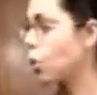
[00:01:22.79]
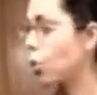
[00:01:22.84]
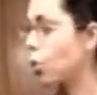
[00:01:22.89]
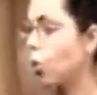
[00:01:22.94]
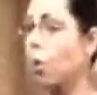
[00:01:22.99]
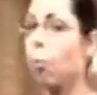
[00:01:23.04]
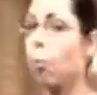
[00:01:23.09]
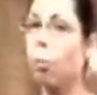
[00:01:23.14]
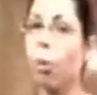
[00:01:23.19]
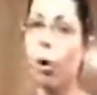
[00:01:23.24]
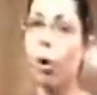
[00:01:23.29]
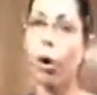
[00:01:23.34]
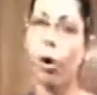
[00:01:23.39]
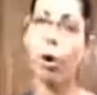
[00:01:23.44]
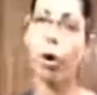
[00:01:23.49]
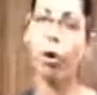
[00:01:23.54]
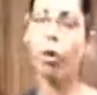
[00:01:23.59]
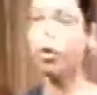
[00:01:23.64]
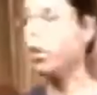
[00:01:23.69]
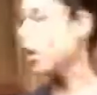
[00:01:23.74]
to a
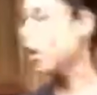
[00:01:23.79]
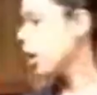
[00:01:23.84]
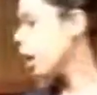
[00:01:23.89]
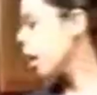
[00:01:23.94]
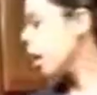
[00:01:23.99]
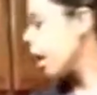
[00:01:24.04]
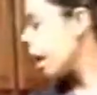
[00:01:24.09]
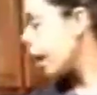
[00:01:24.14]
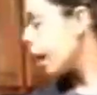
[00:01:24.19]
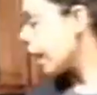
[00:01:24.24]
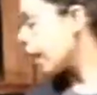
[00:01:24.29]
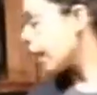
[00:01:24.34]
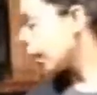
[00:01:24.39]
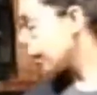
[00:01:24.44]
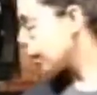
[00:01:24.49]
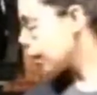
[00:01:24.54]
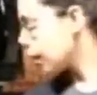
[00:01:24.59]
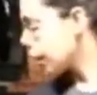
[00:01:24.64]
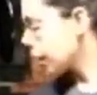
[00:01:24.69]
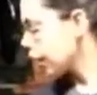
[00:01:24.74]
boil.
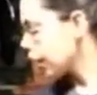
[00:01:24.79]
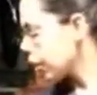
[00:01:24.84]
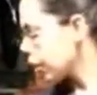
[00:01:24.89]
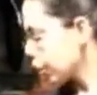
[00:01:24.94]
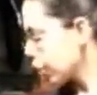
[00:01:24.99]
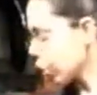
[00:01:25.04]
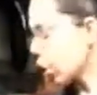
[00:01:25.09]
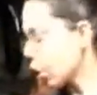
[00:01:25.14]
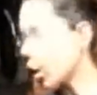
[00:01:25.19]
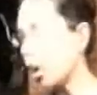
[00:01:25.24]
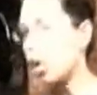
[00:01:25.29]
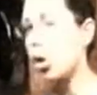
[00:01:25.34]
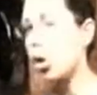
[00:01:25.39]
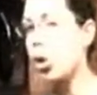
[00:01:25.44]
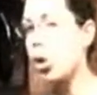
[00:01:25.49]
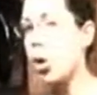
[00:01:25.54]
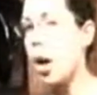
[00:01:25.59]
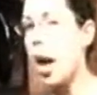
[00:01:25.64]
And you're going to go